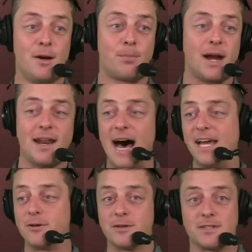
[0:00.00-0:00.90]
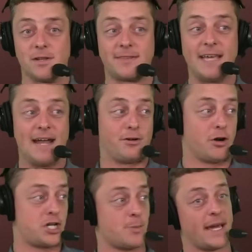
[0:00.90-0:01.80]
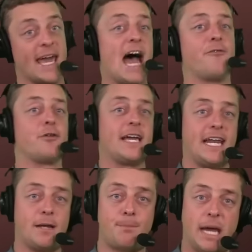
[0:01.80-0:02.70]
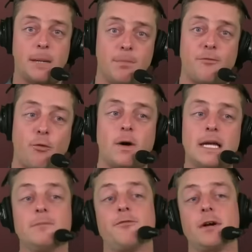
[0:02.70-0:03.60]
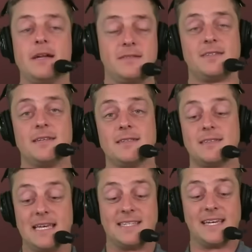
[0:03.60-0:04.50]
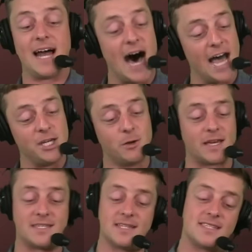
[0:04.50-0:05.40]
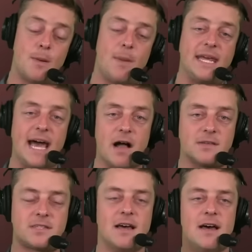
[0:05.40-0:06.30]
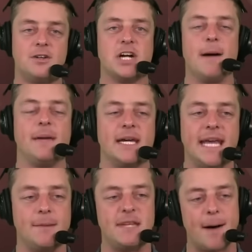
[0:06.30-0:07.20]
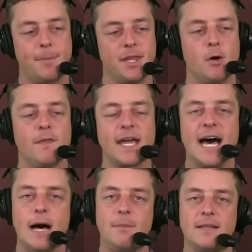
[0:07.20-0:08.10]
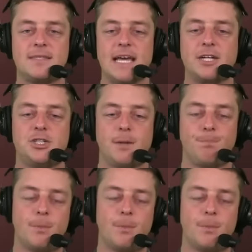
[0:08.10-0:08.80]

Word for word: Brandon Ayuk has looked at Christian McCaffrey getting paid before him, for instance. Is it Ayuk? Is it somebody else? Drop me a name down below in the comment section.